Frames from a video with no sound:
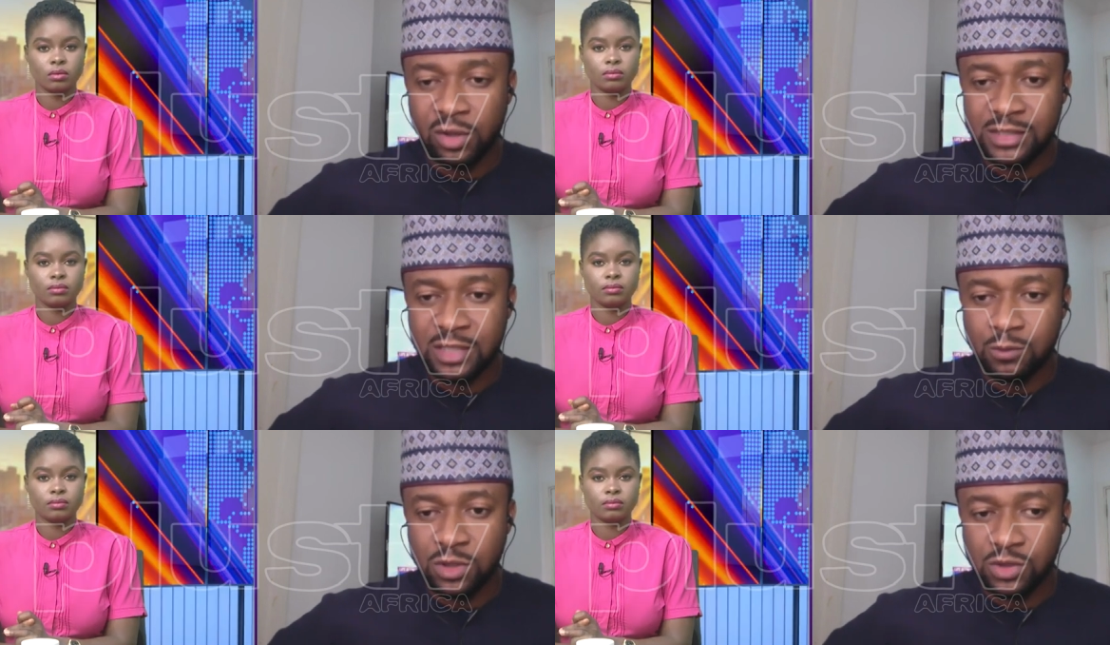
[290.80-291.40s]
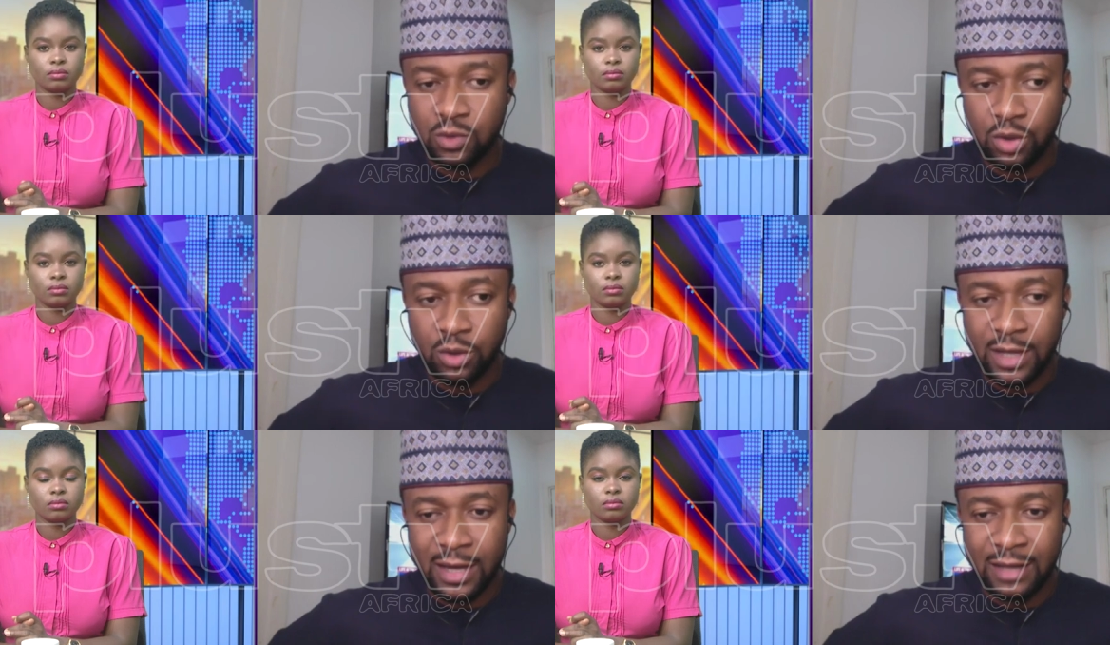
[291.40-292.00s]
Speaker 1: what's going on.
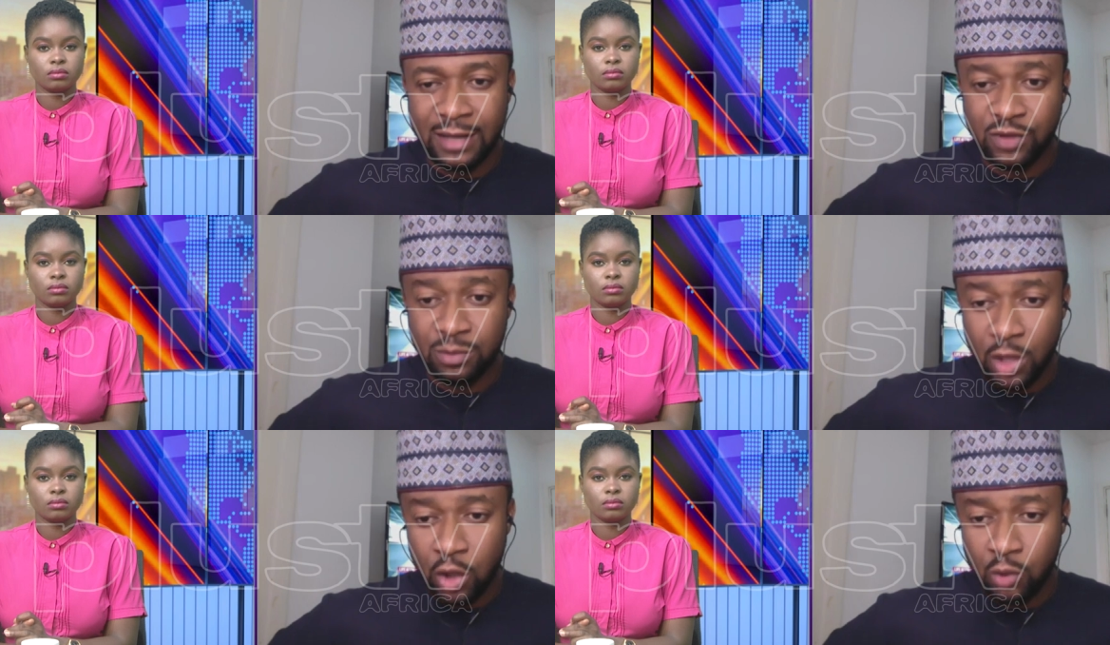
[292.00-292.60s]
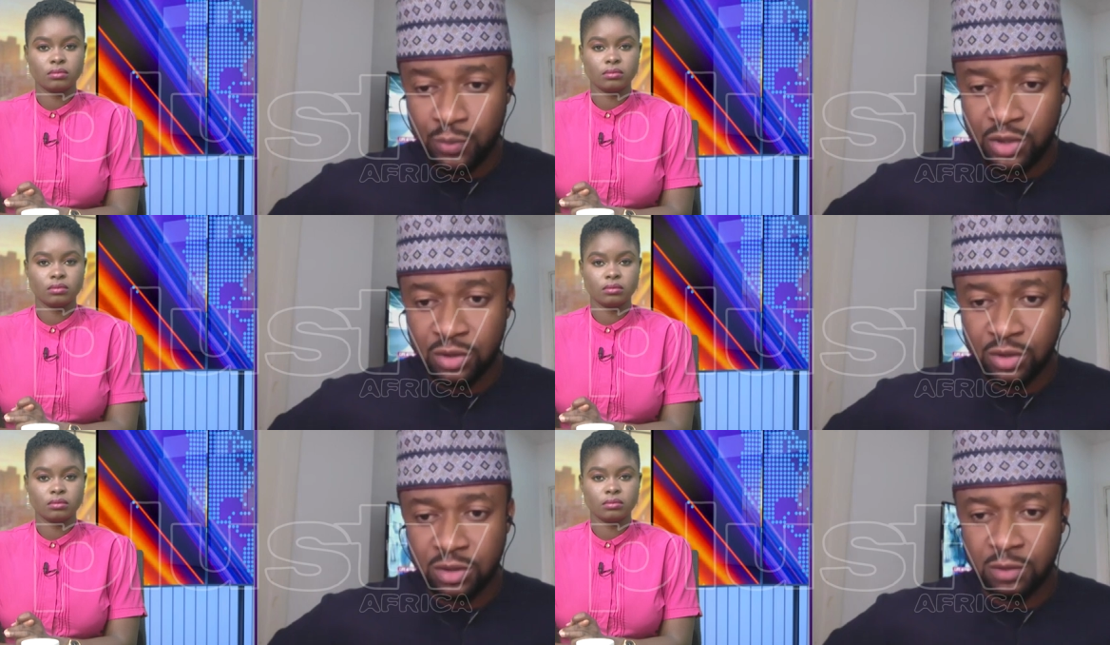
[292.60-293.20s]
And in my opinion, the
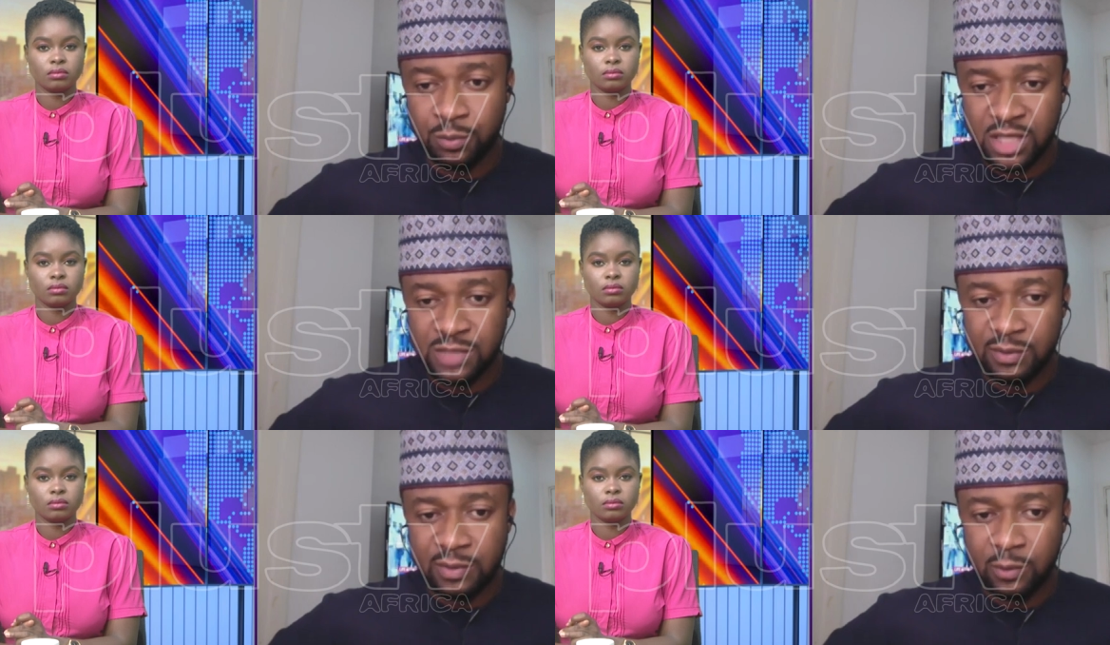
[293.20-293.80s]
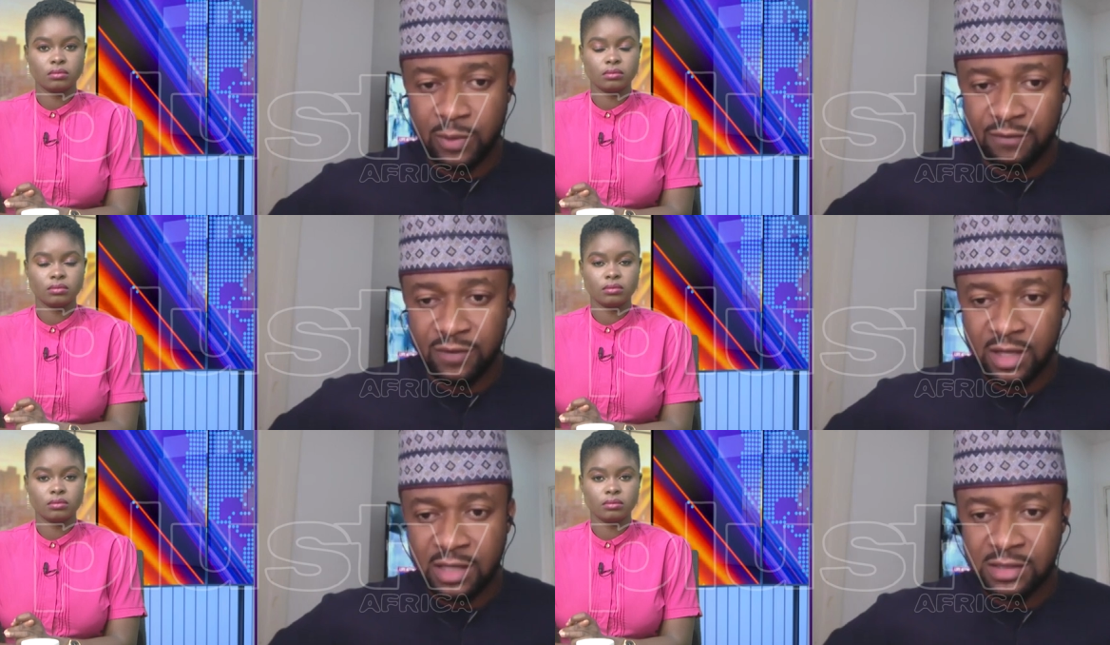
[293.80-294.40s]
biggest problem we're having here
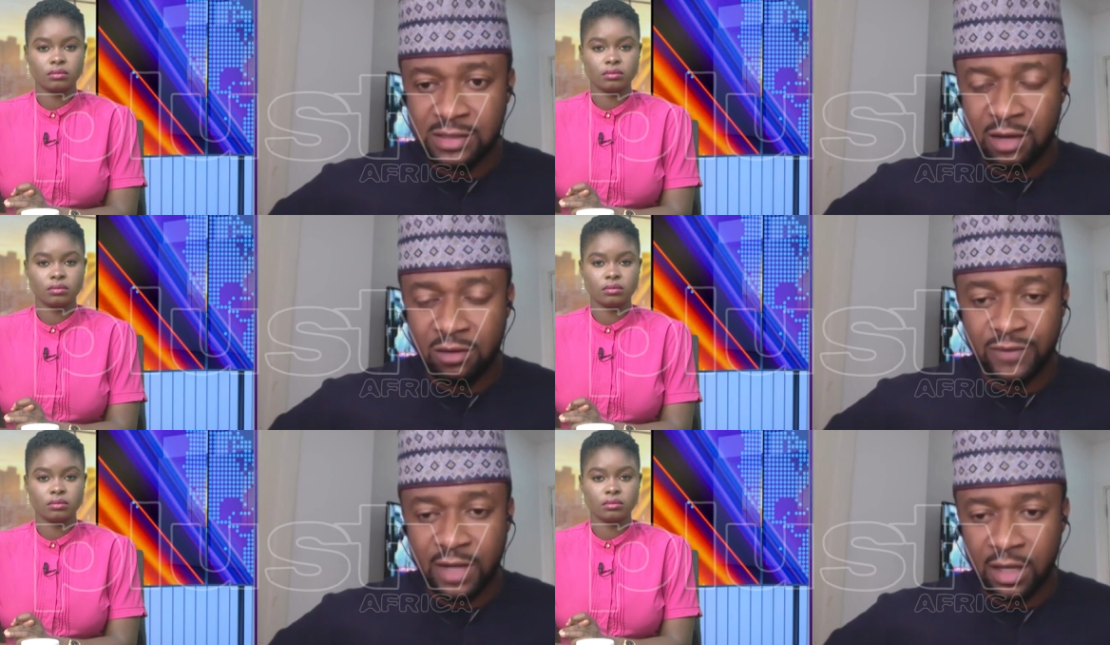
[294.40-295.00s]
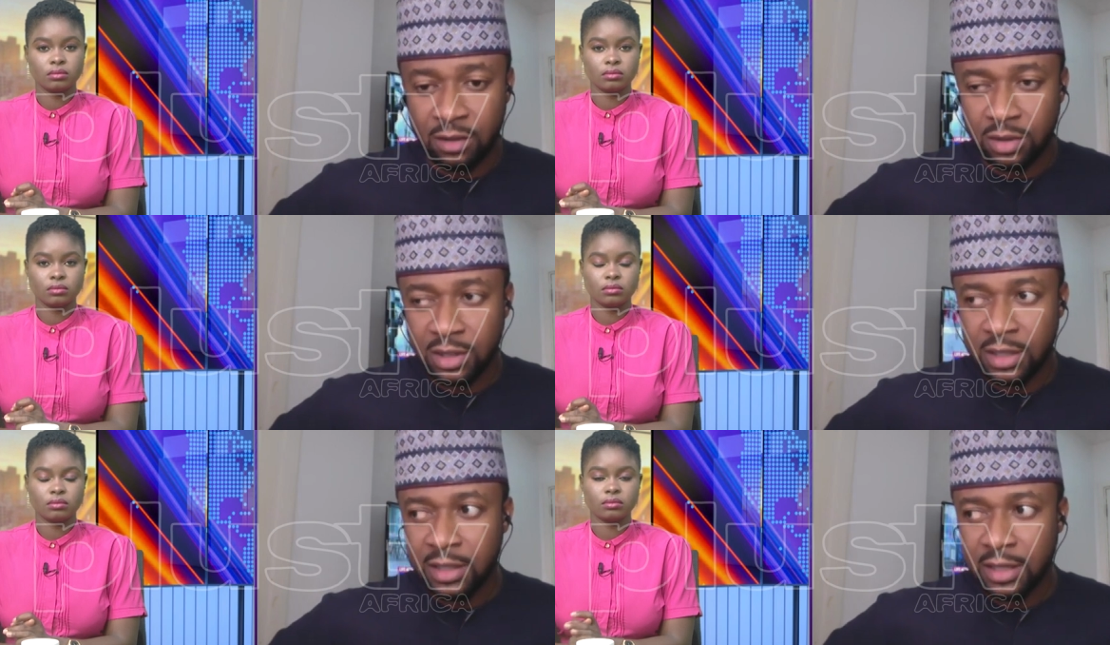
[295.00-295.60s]
is the lack of dialogue.
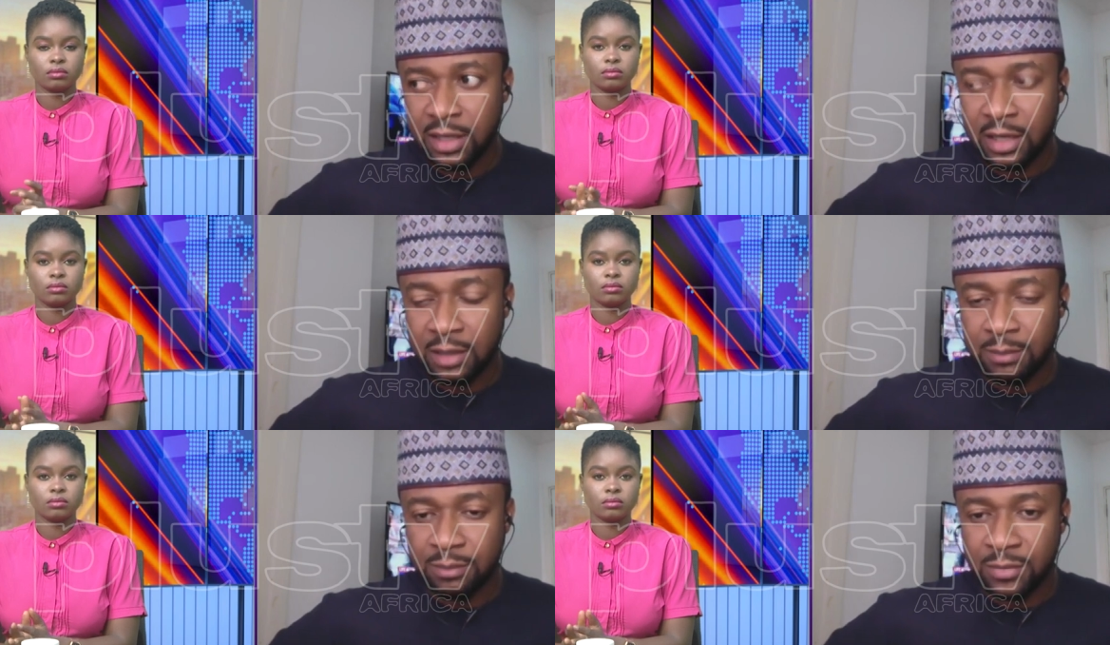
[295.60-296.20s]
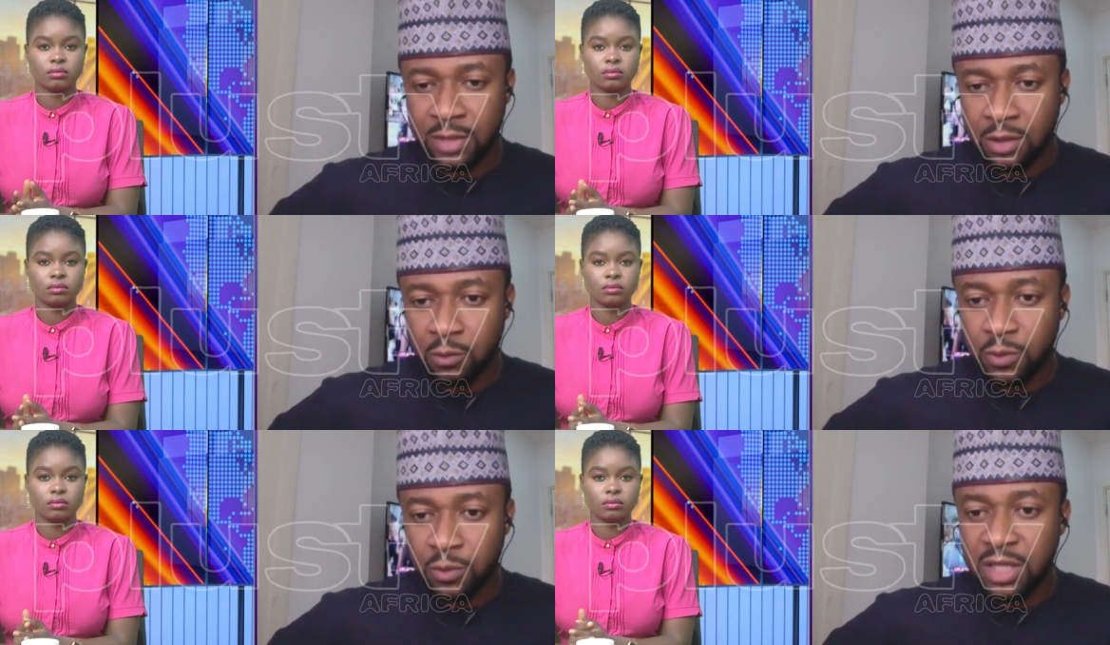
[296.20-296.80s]
We
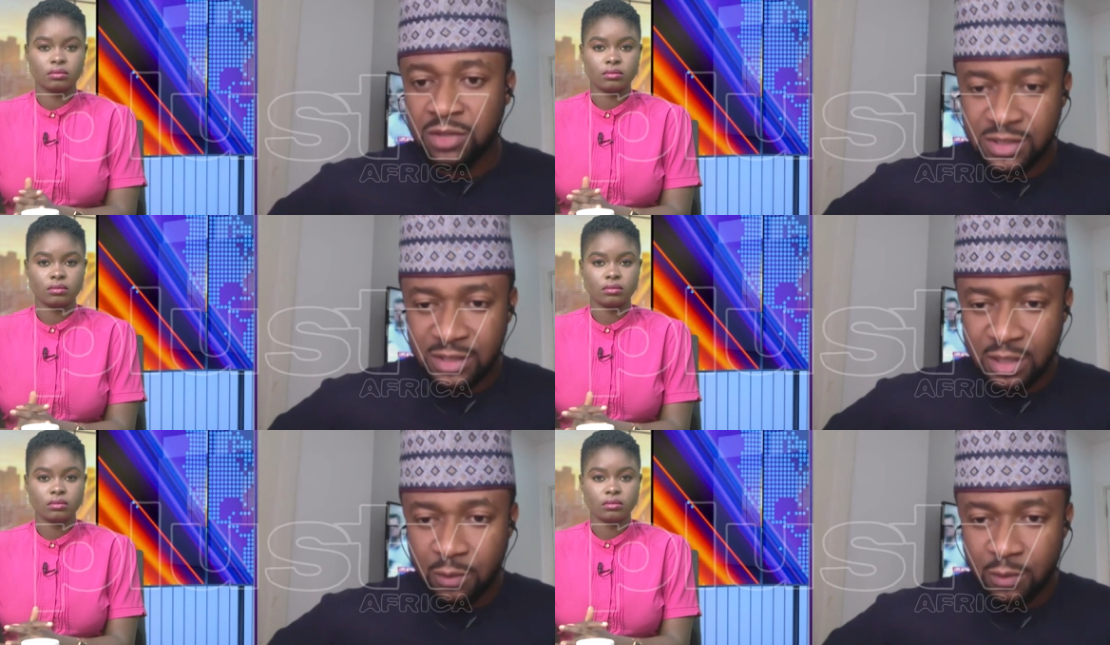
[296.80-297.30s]
need to sit down. We need to